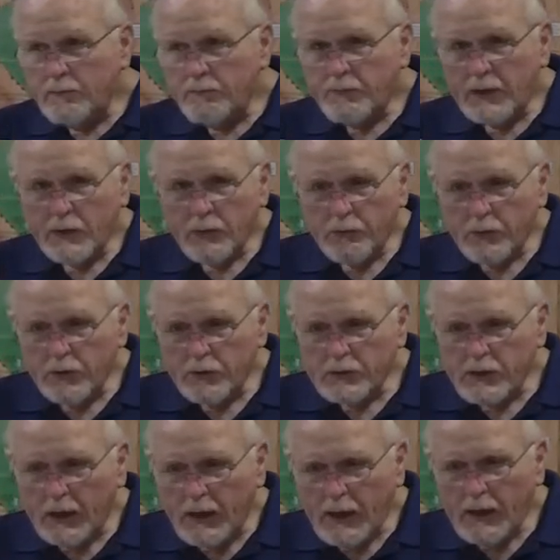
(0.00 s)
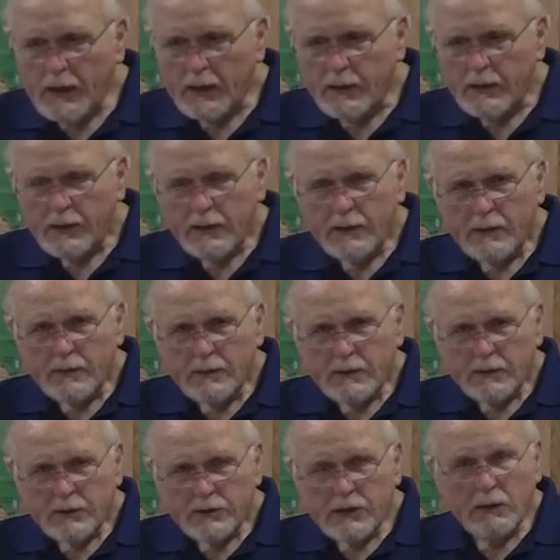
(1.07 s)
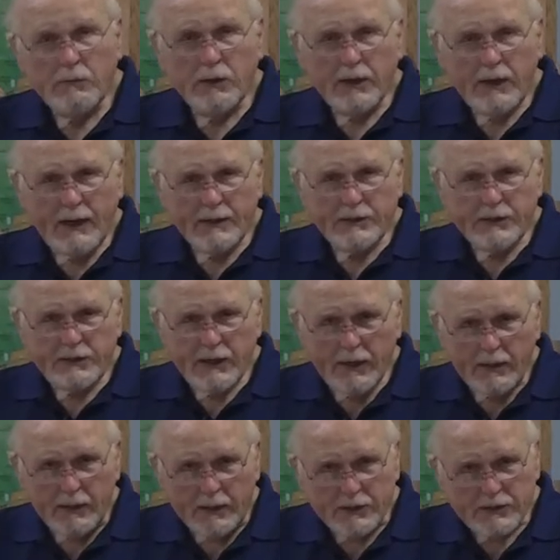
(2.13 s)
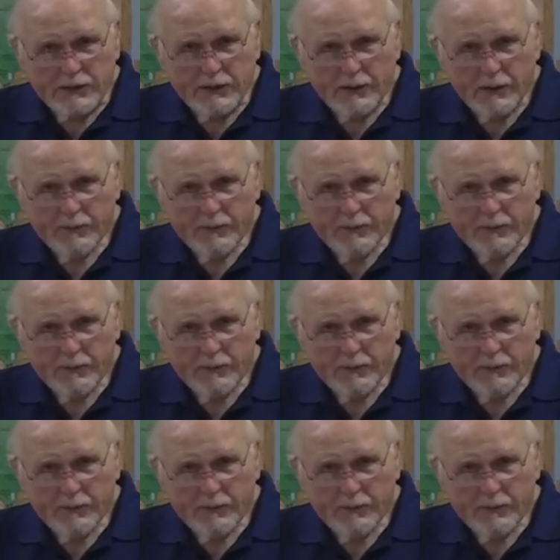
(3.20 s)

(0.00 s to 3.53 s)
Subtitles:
by the word of God. Someone had to tell us.